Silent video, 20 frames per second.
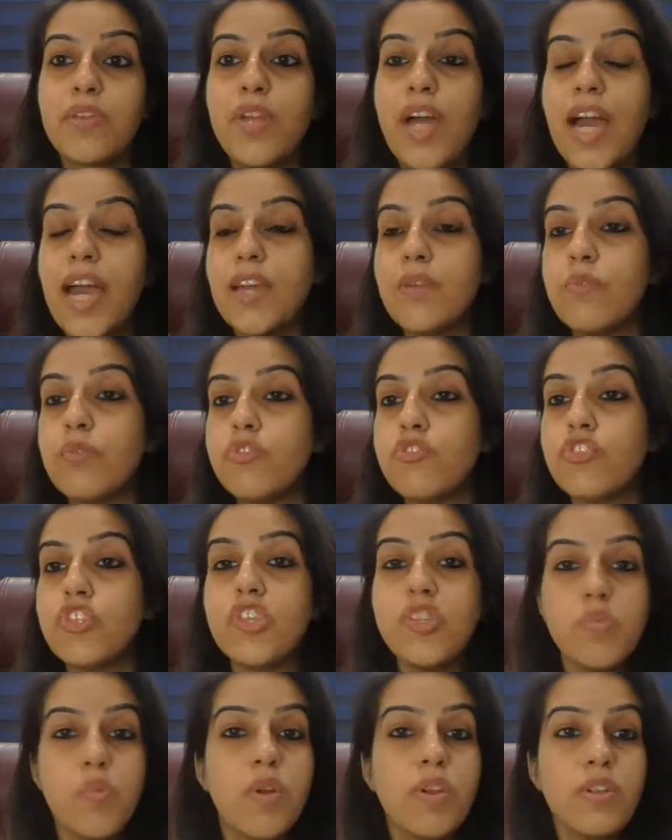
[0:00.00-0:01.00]
I would
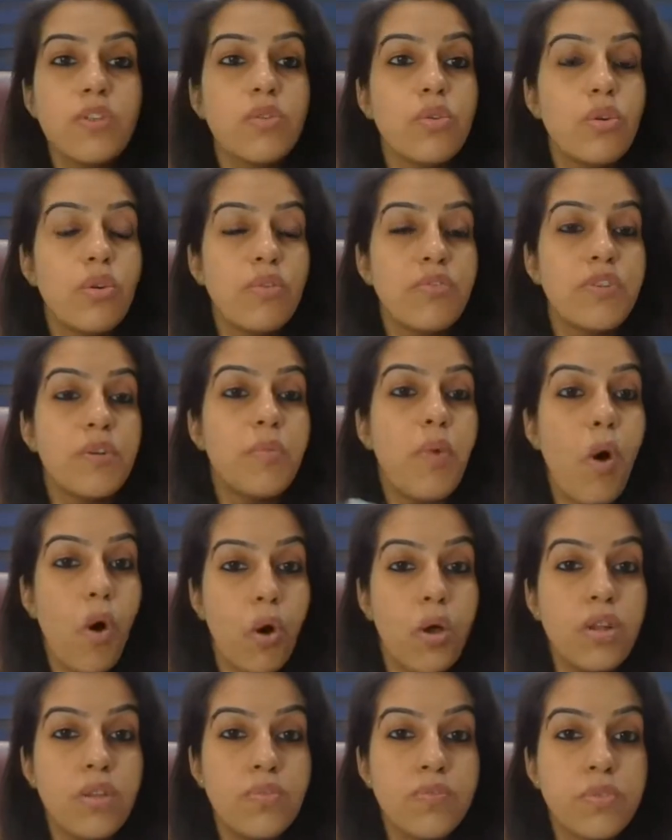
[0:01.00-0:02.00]
just want to know from
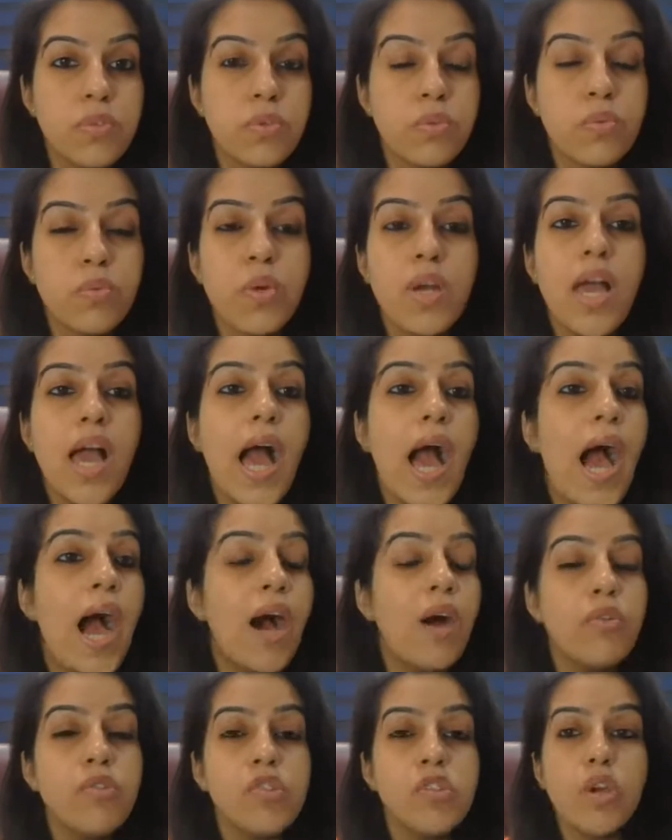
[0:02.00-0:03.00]
all of you,
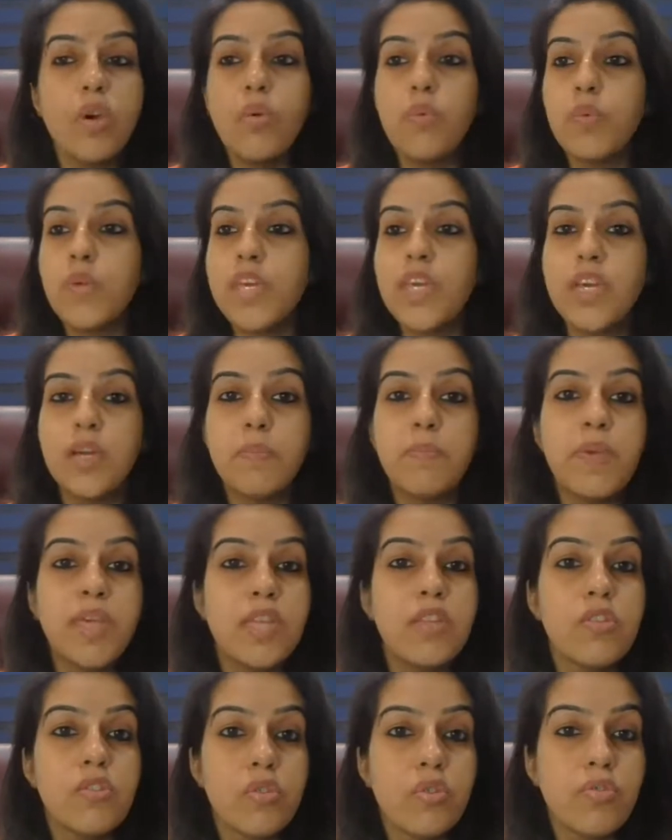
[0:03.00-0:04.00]
how's your week
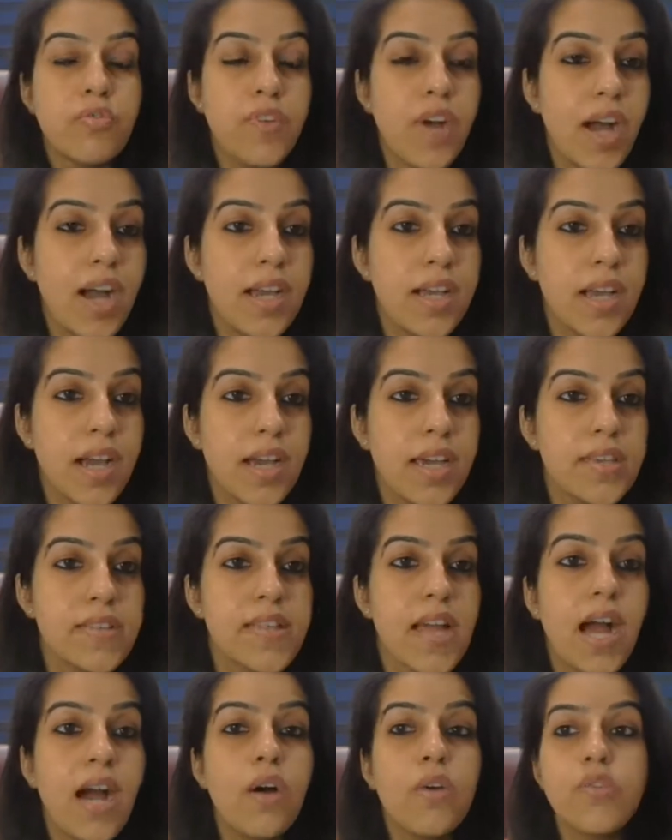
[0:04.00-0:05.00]
been so far, guys?
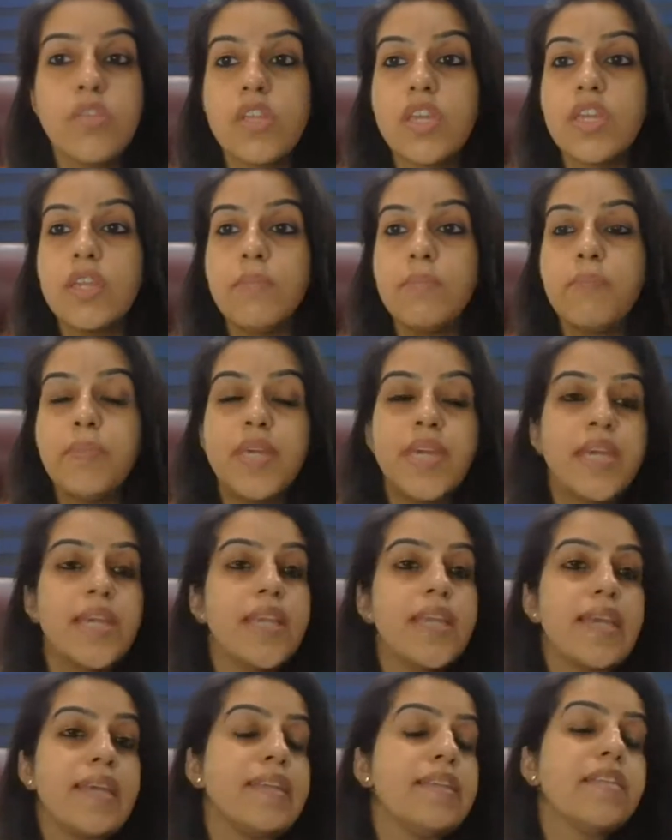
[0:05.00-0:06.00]
How's it
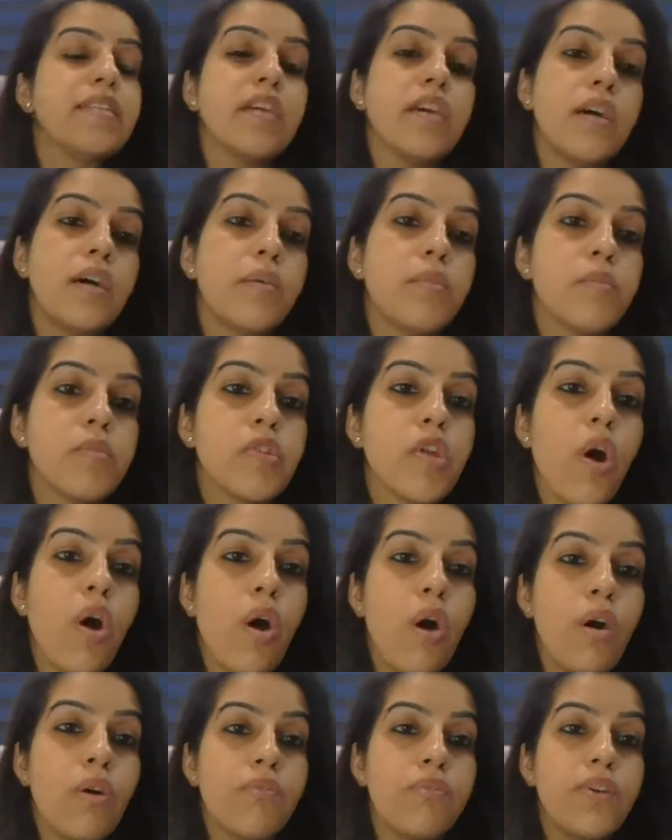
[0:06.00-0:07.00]
been in terms
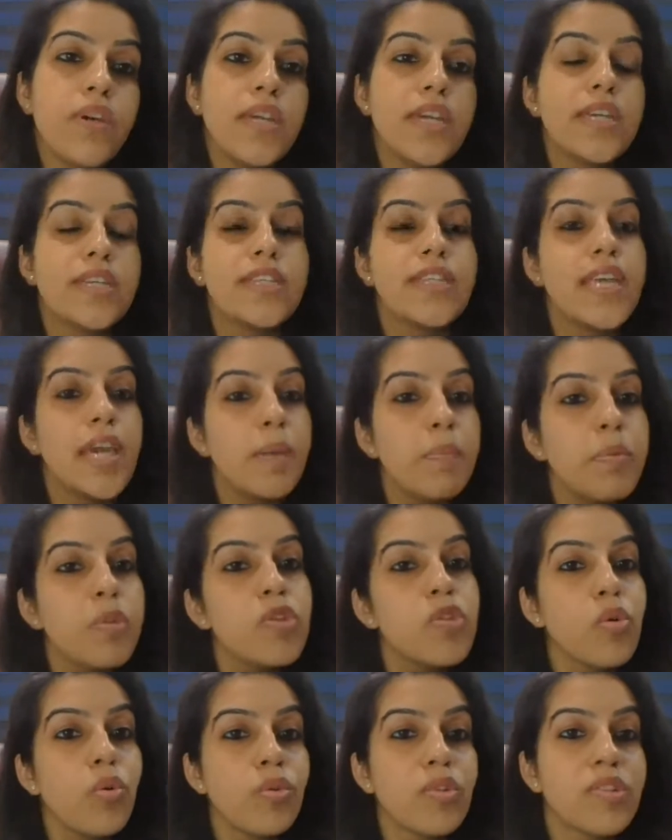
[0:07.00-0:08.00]
of the
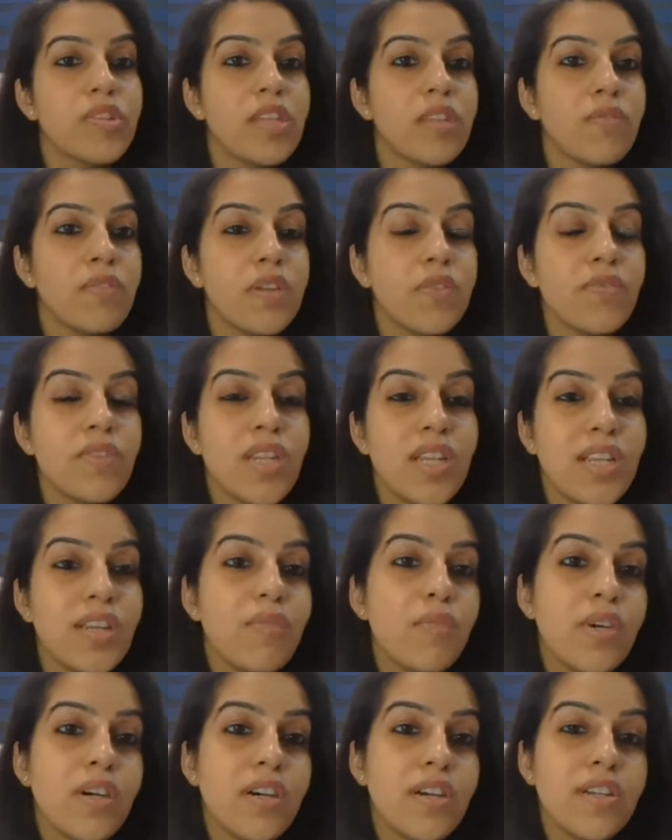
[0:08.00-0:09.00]
episodes that we've
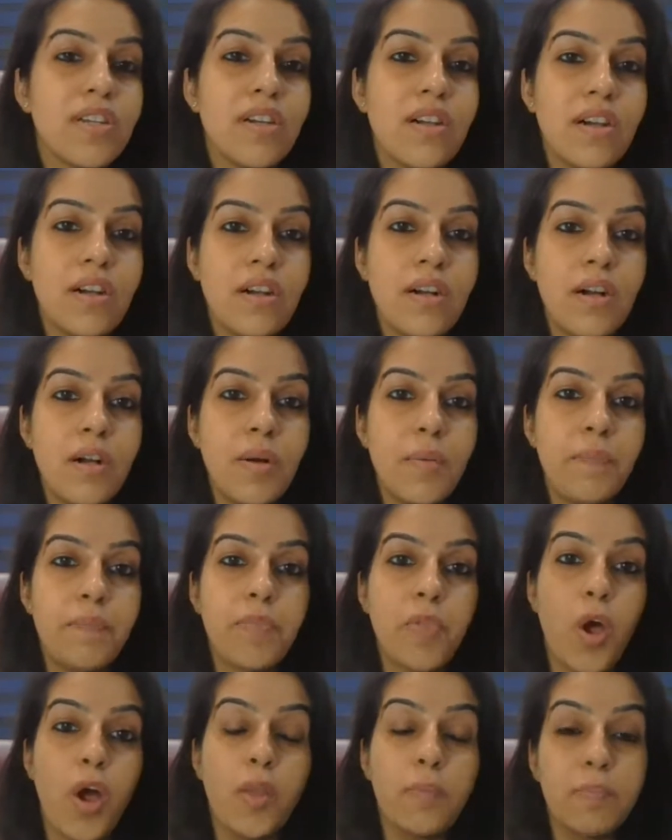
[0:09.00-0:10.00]
delivered
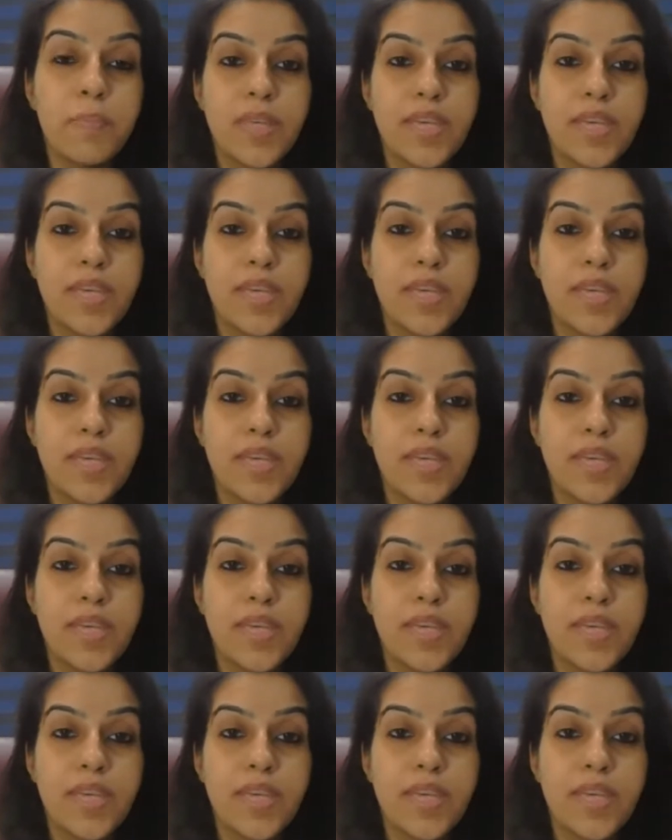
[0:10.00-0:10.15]
on